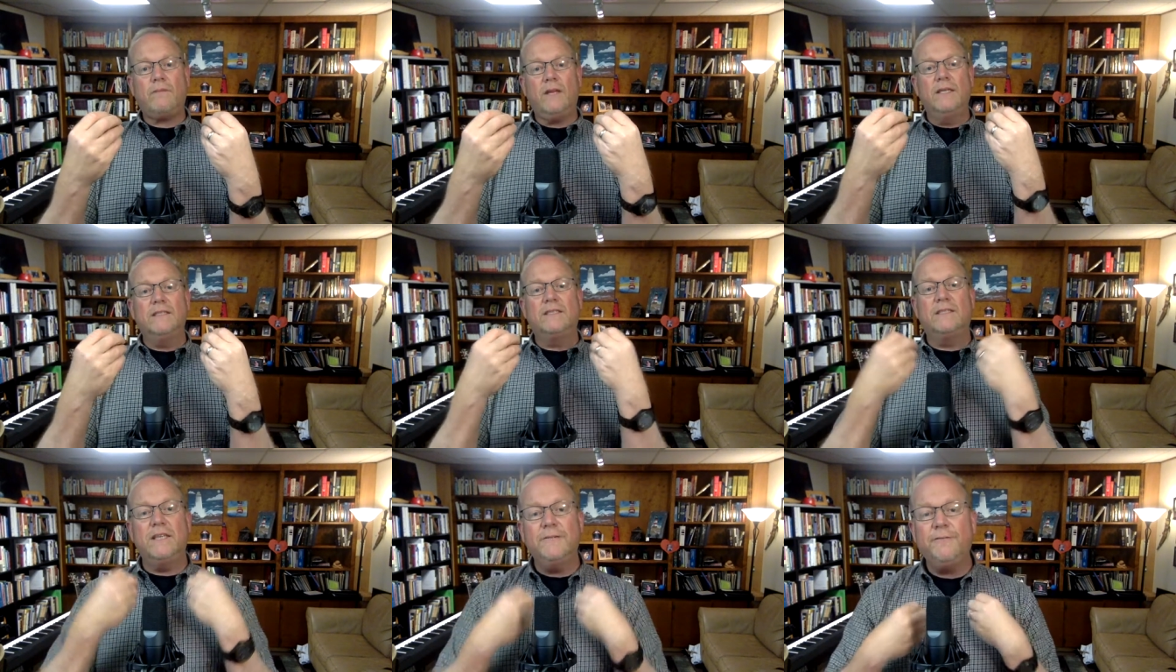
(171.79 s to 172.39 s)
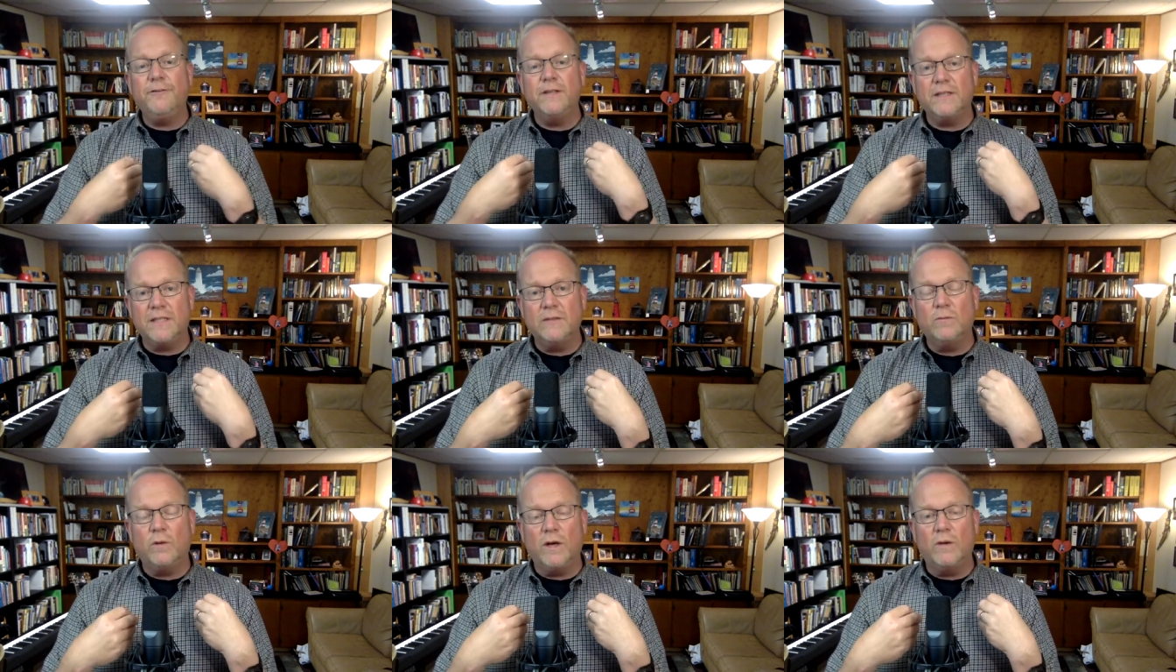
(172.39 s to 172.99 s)
is different
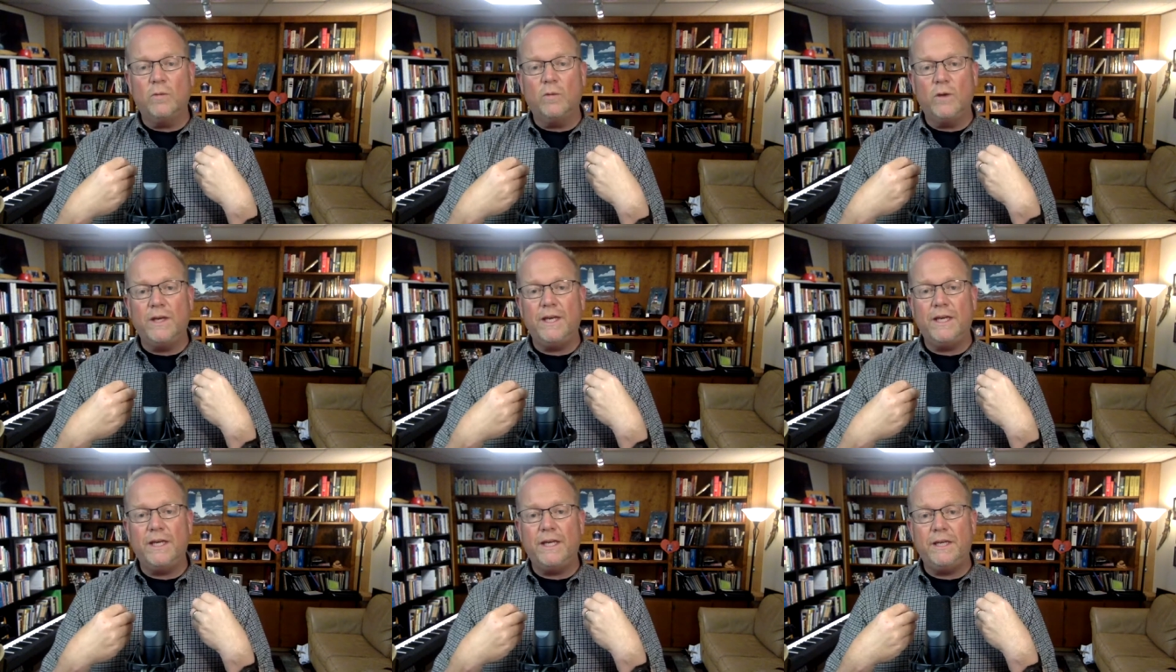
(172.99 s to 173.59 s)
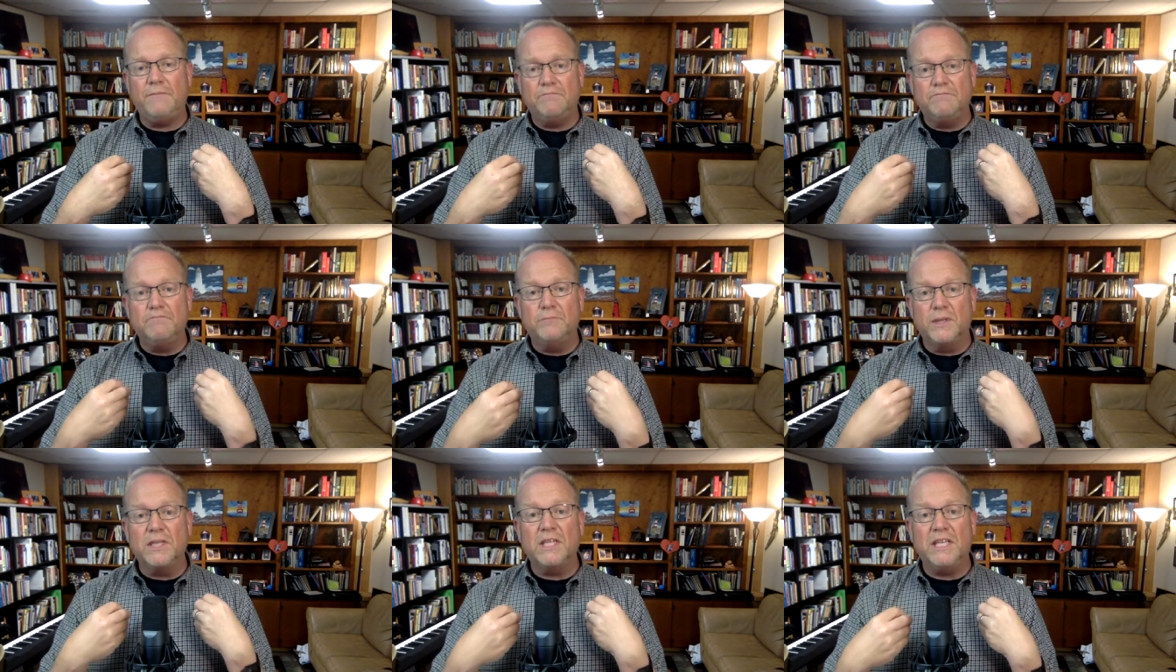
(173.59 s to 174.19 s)
than what we
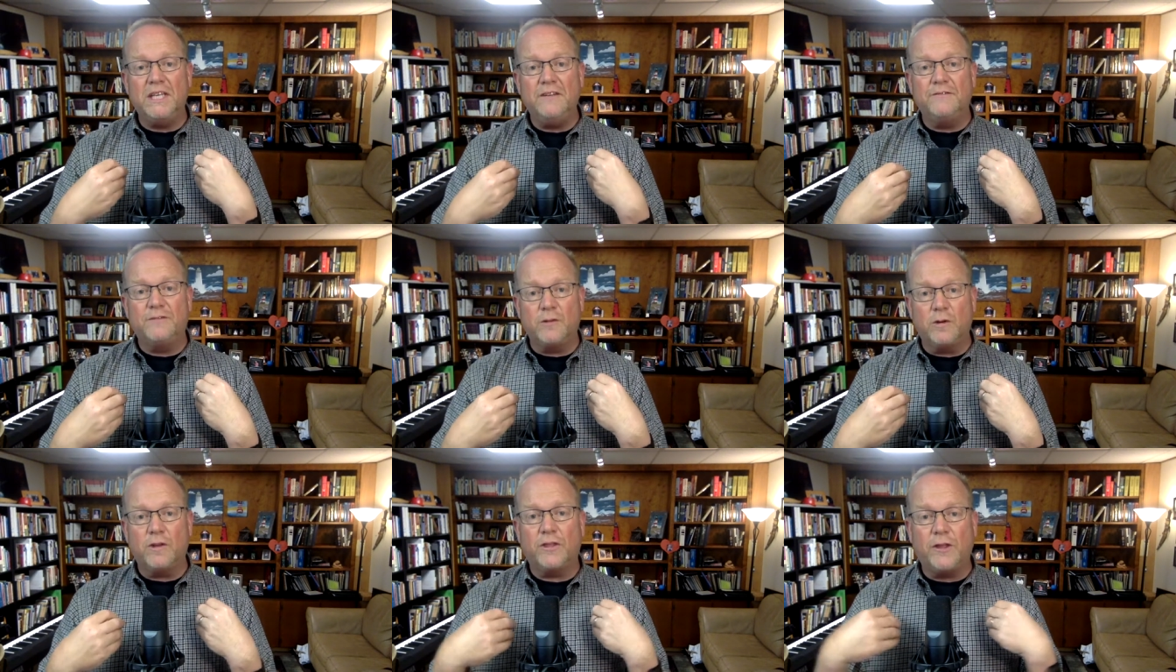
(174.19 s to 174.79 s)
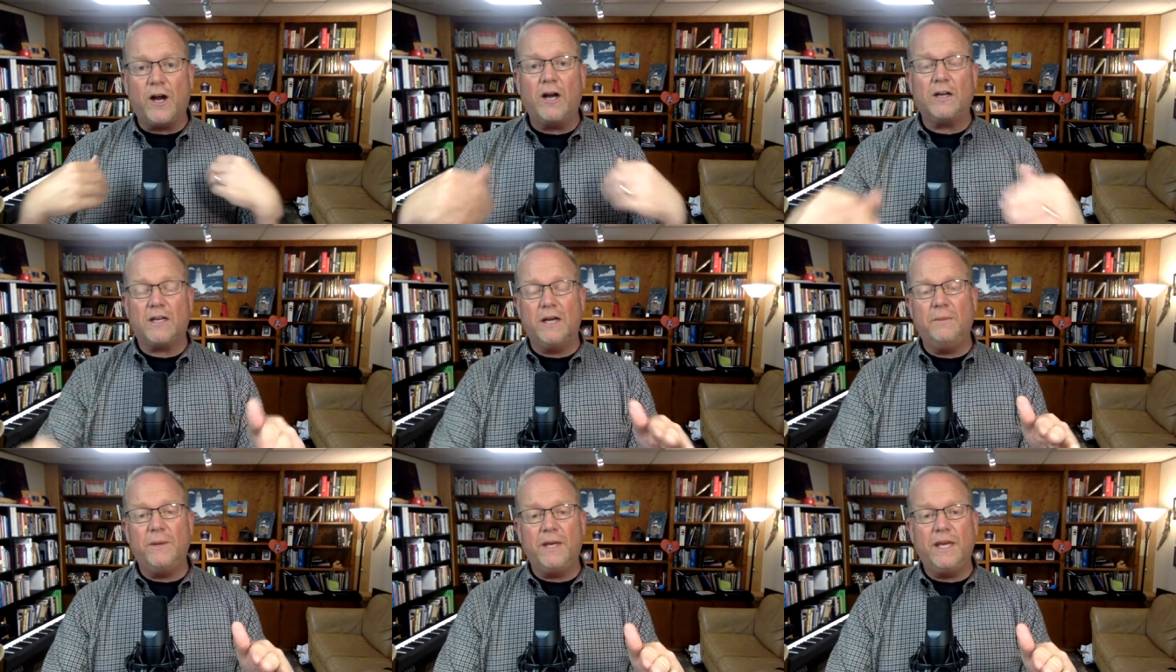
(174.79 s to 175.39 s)
believed or thought
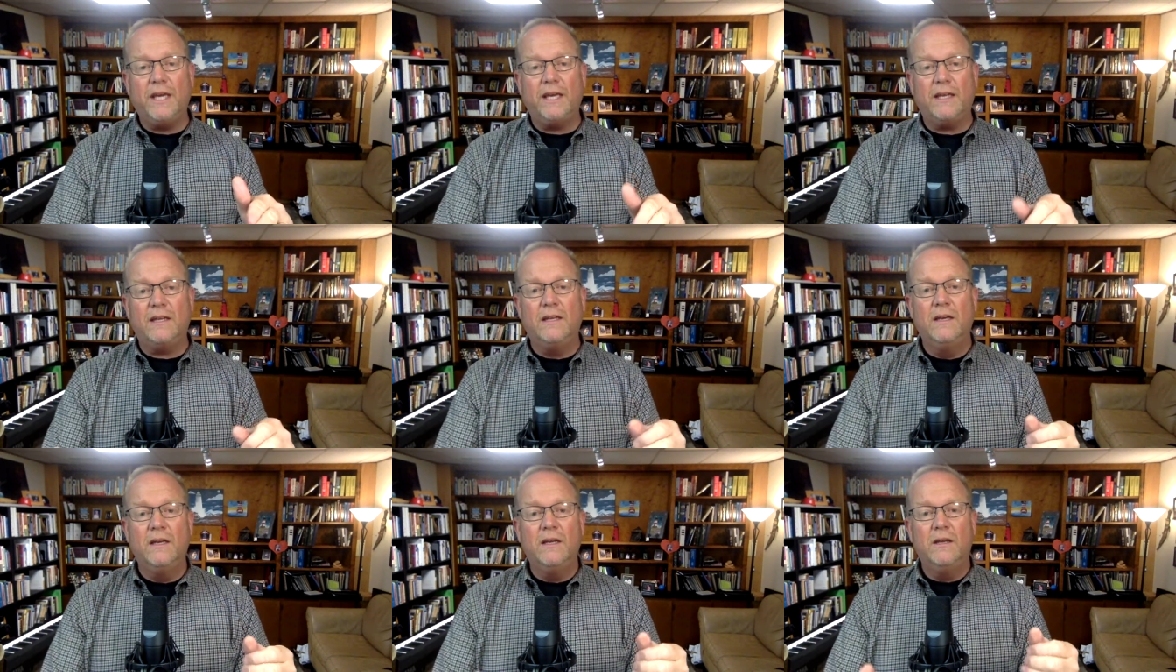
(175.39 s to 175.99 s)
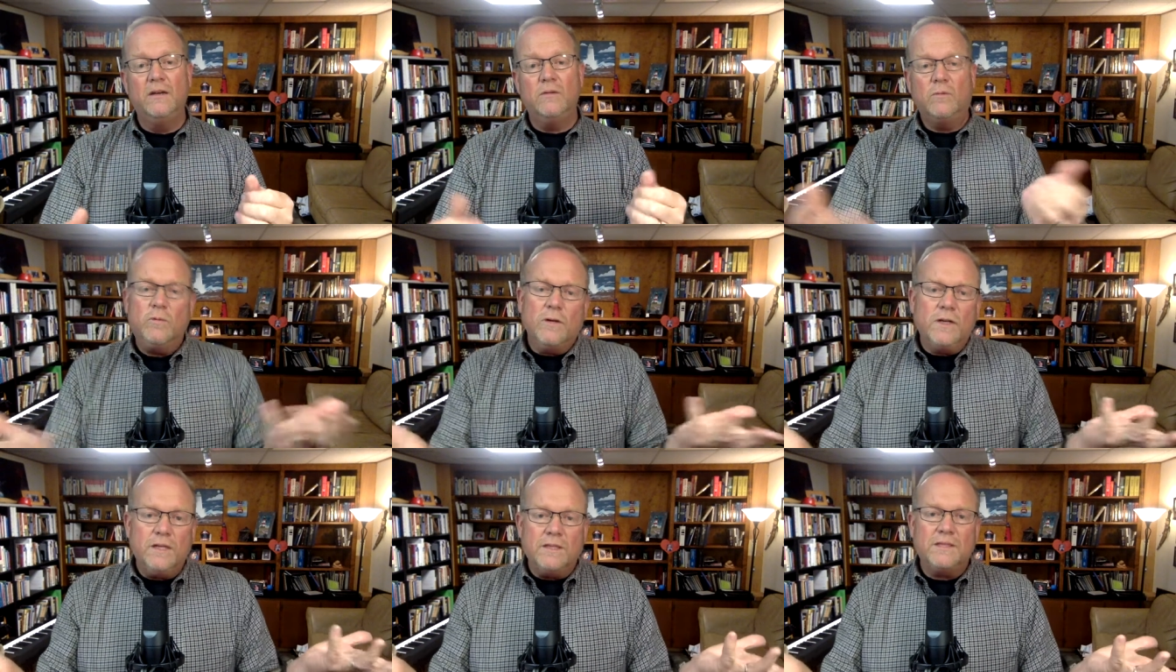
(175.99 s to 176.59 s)
coming in,
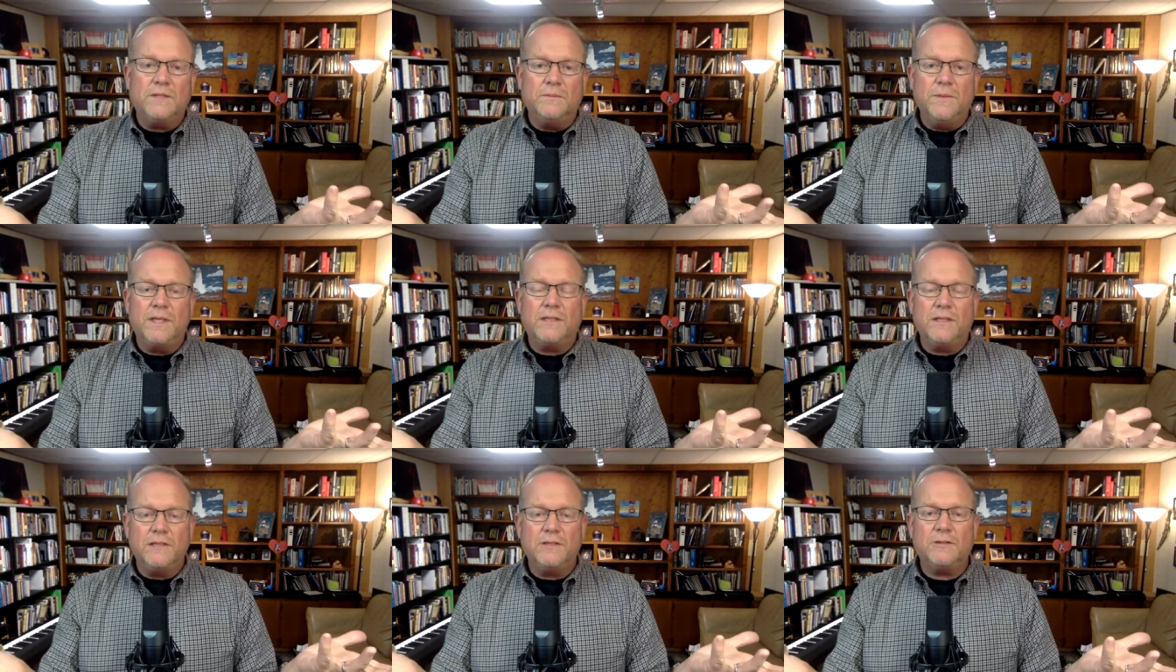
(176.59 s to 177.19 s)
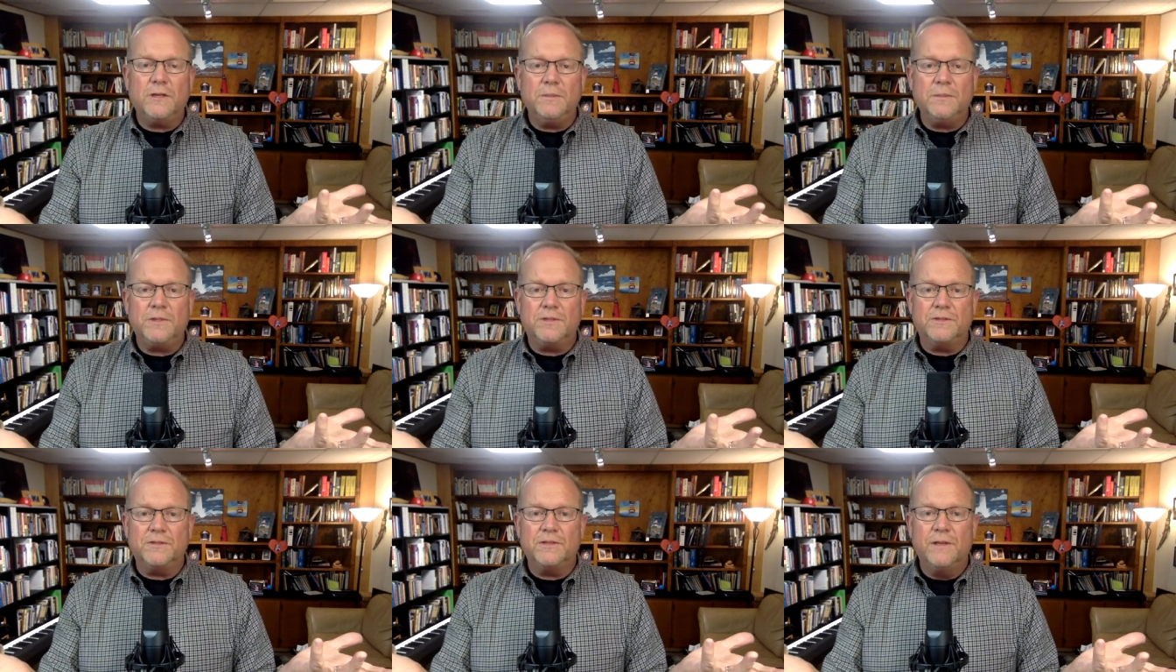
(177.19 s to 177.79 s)
we're going to submit to the
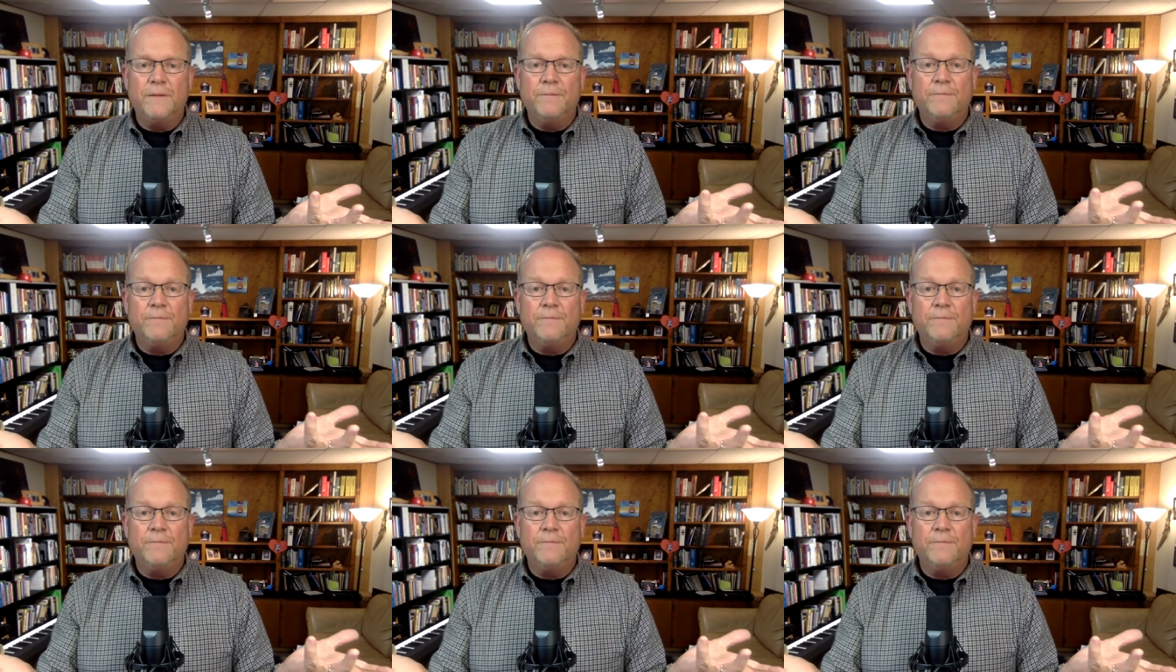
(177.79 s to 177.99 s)
scriptures.